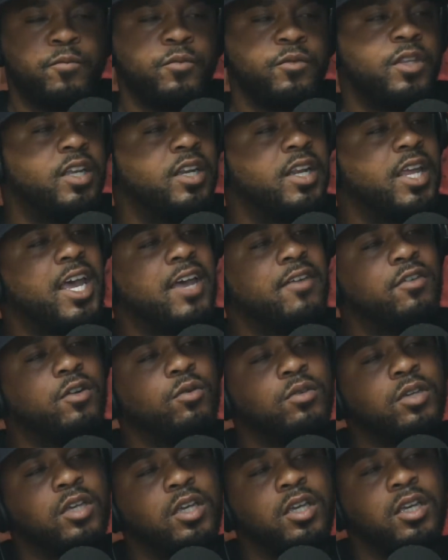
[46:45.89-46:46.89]
didn't have
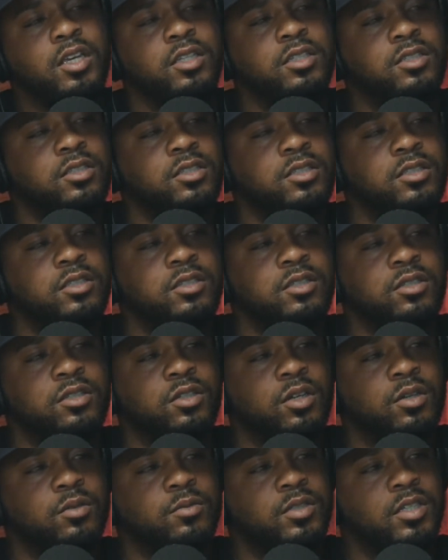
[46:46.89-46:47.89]
no kids you
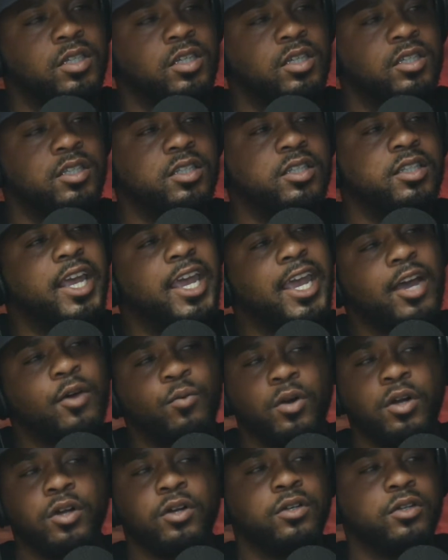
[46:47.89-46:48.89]
know what i'm saying they
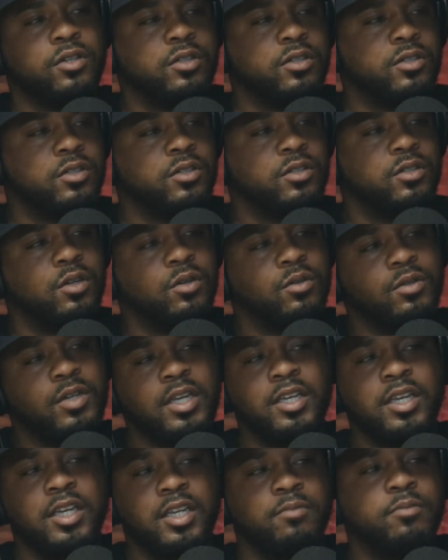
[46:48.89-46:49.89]
at work you know
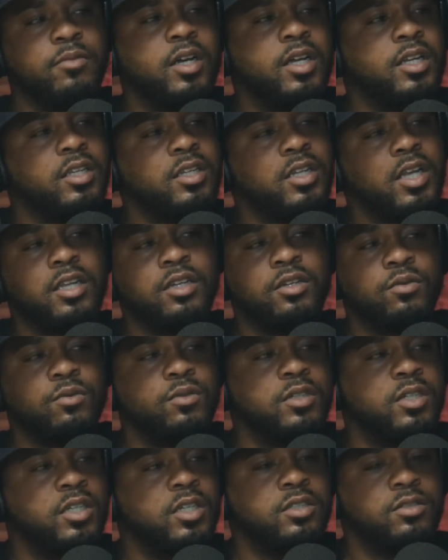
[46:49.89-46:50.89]
they getting money they
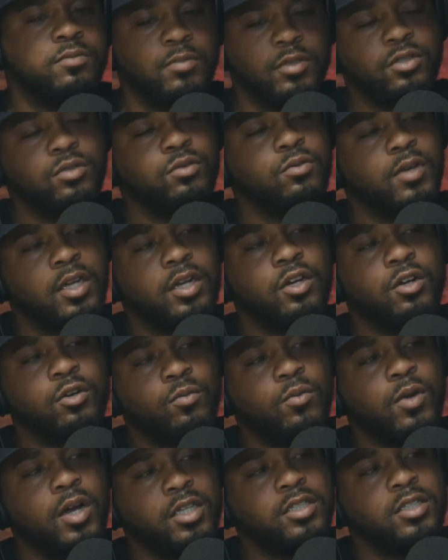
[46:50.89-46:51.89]
doing this but you at
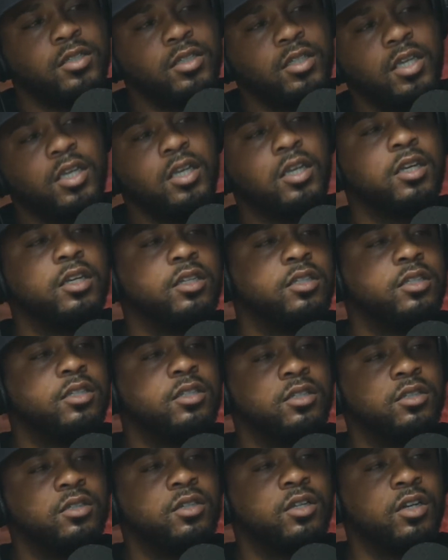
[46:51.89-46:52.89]
home watching the kid
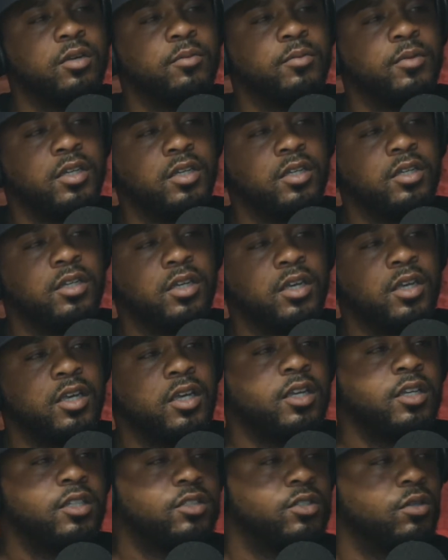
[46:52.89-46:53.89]
you know what i mean
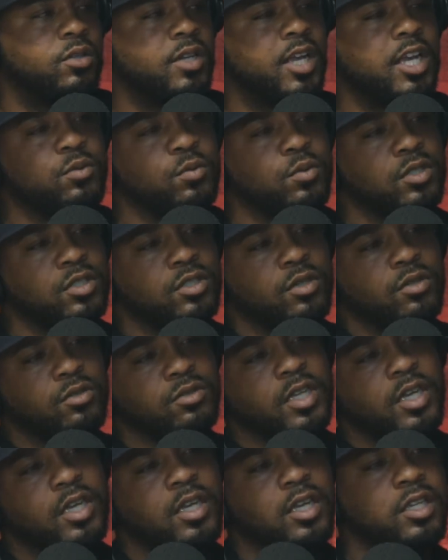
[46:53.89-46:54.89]
right so that's what
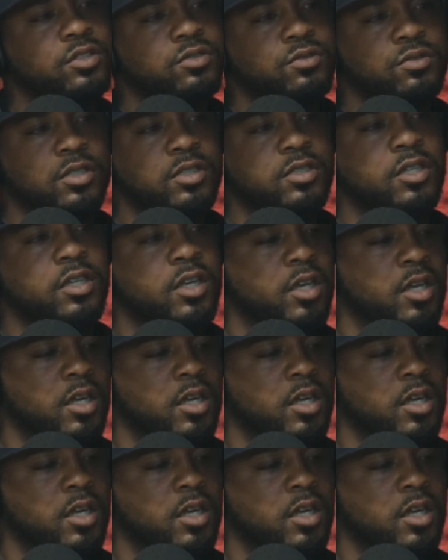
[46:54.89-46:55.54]
shows that interest